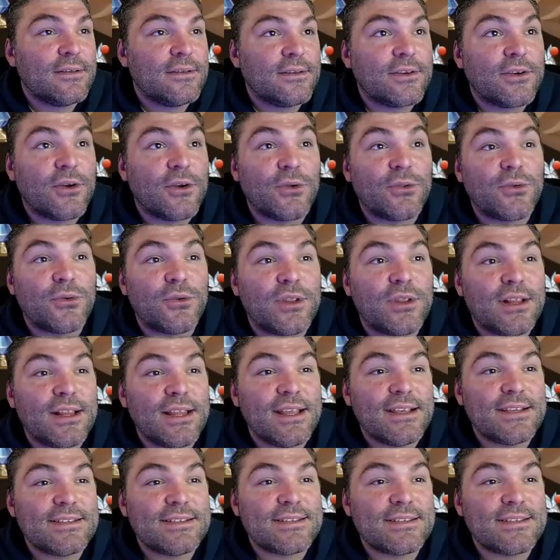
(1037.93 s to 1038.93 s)
Go through the
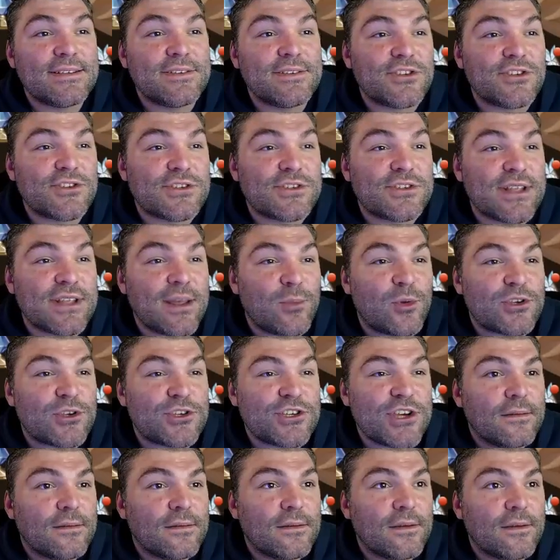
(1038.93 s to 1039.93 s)
list, just double
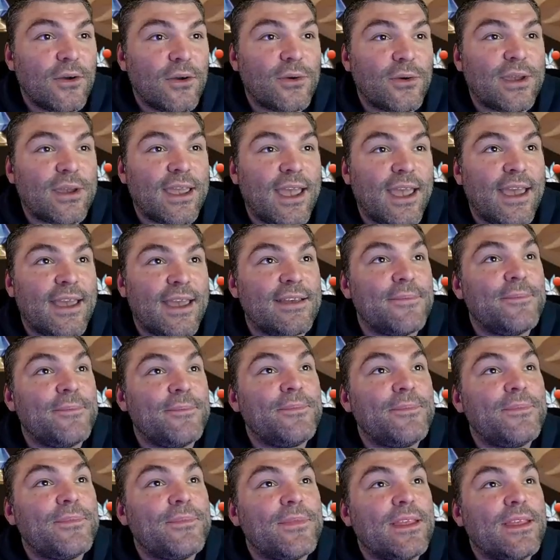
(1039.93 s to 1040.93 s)
check. Okay.
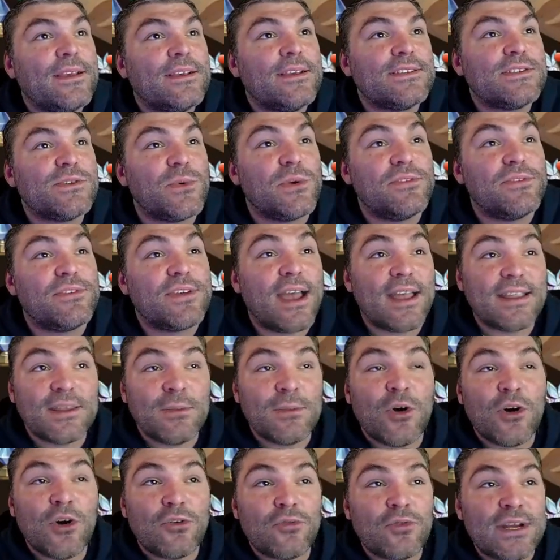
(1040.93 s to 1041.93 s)
So we've got them
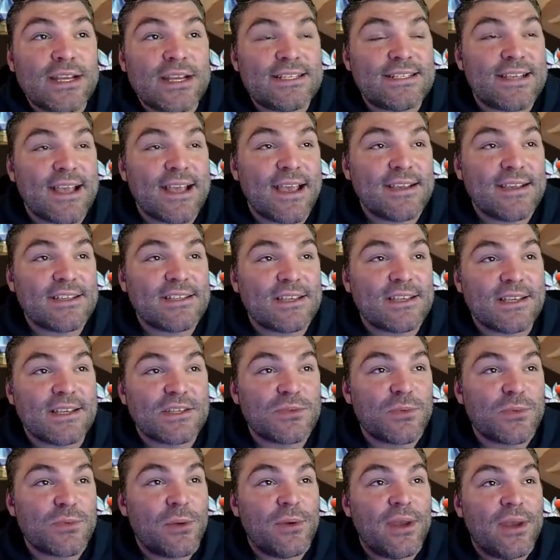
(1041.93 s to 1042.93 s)
all reset, so this
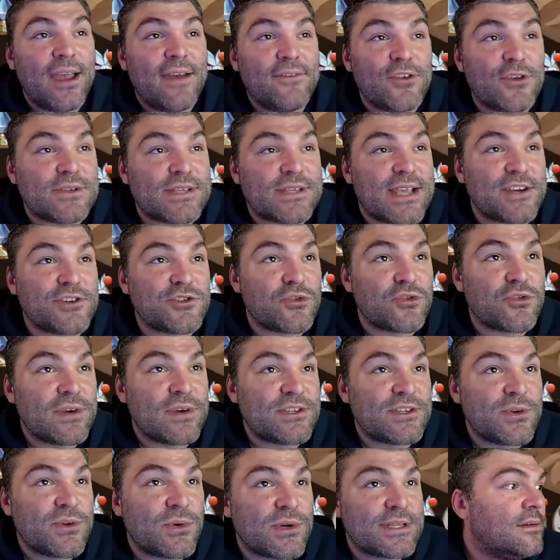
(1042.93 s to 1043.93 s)
way we have those extra
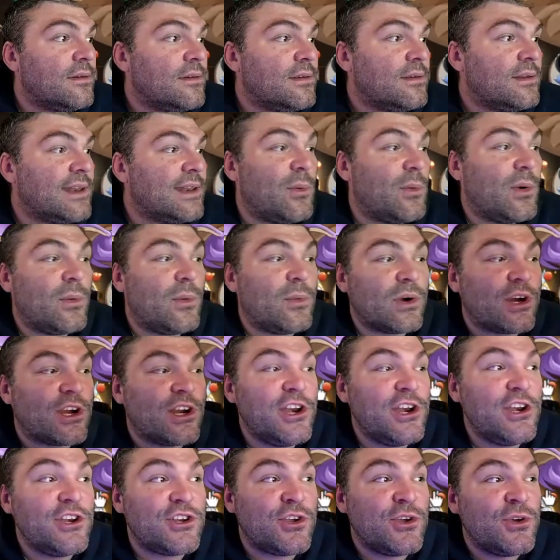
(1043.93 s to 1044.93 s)
resources. Now what we're going
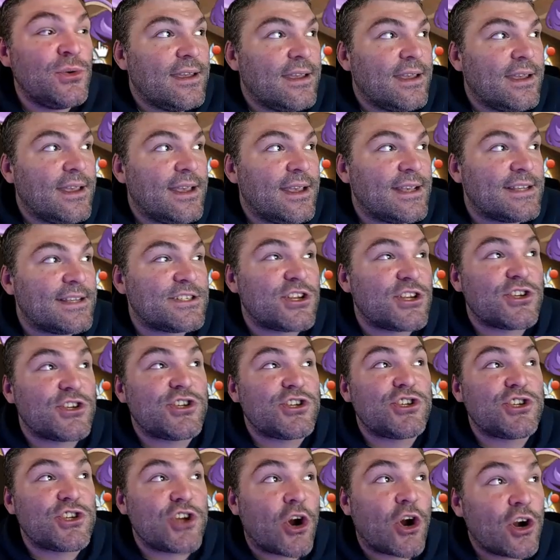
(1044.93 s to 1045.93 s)
to do is to
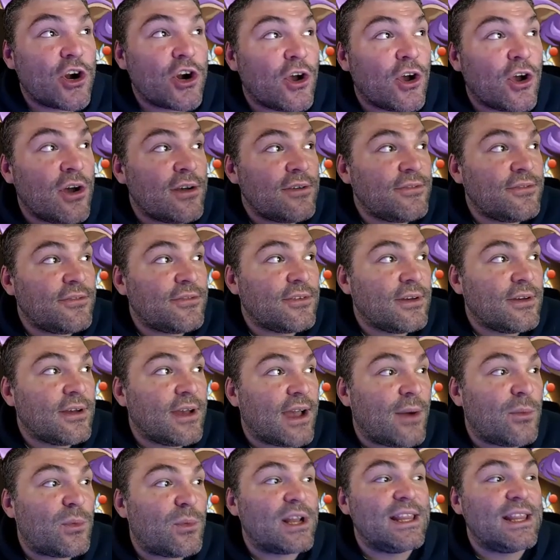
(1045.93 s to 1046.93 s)
start off,
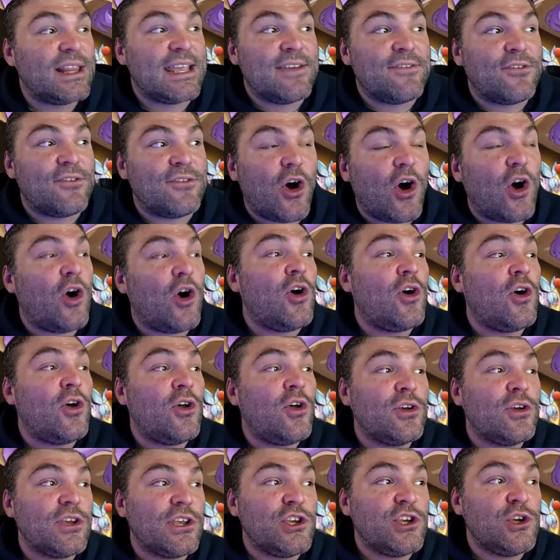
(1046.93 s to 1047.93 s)
I want to leave
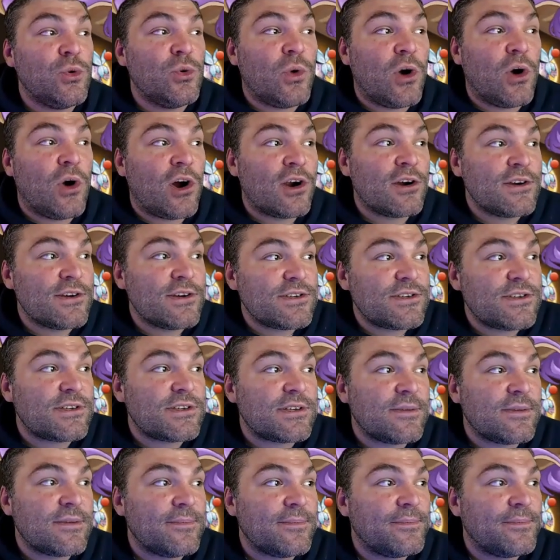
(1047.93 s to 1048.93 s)
all URs
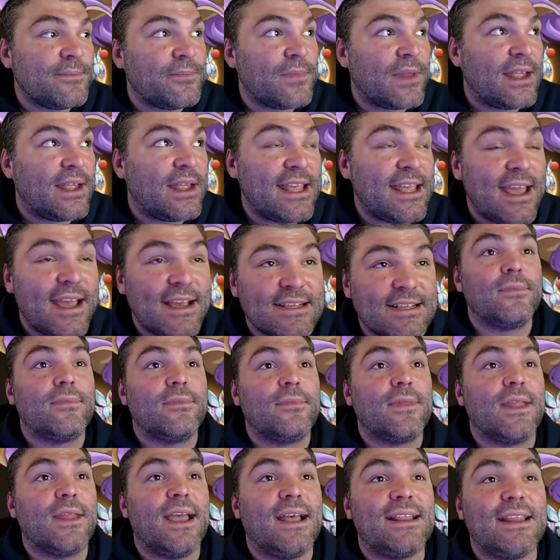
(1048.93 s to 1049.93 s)
and
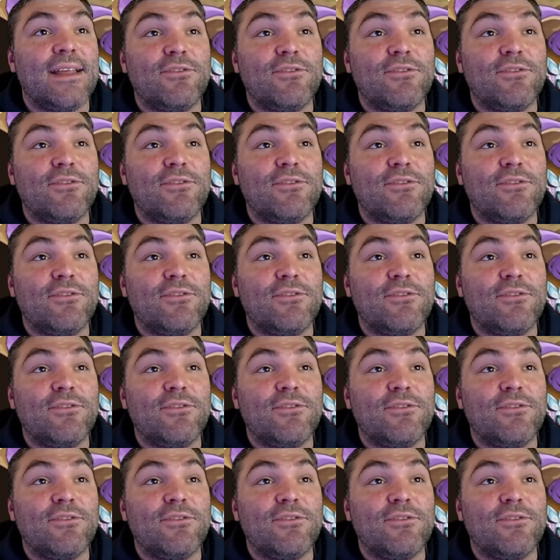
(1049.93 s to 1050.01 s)
EXs at level